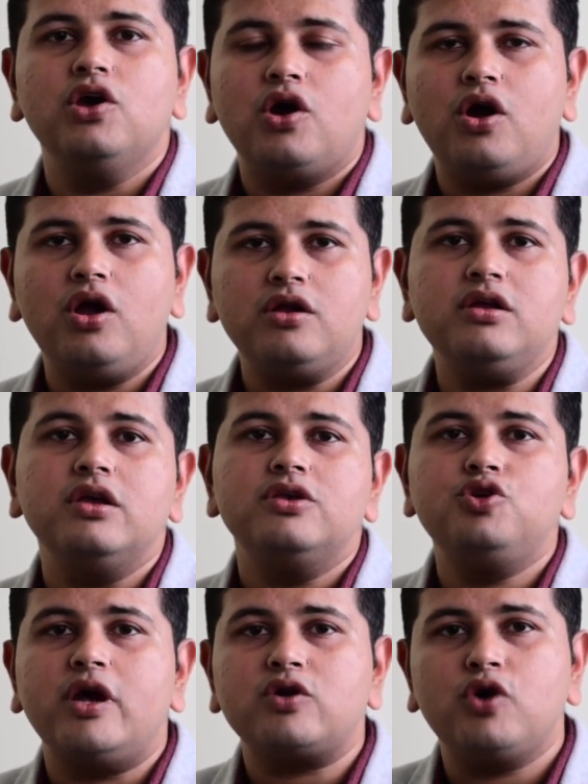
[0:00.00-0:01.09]
or
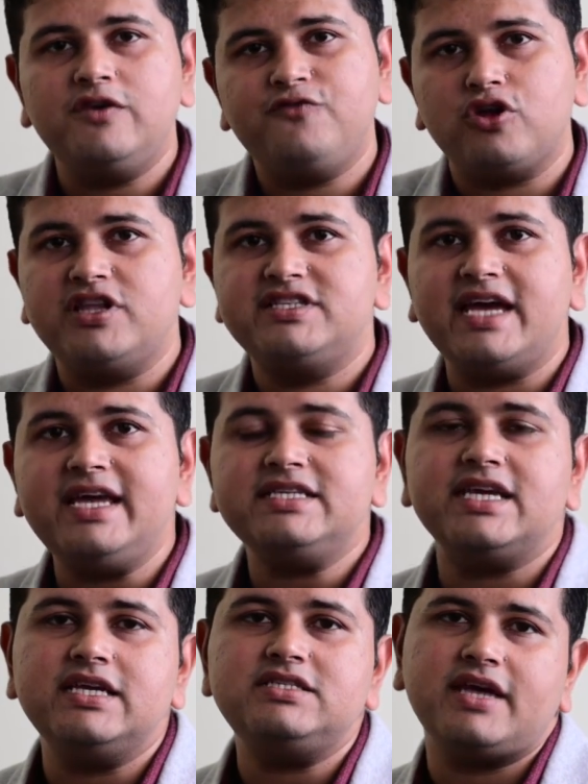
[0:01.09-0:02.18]
you are going for a design
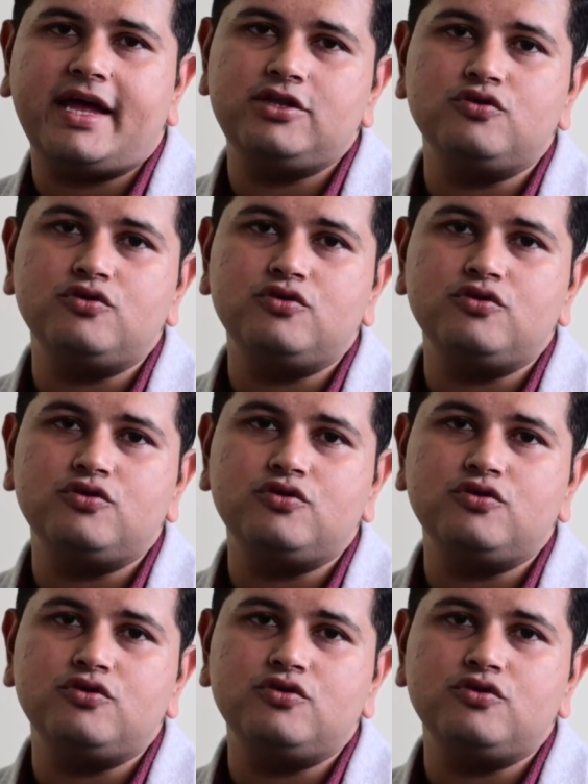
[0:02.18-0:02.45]
change and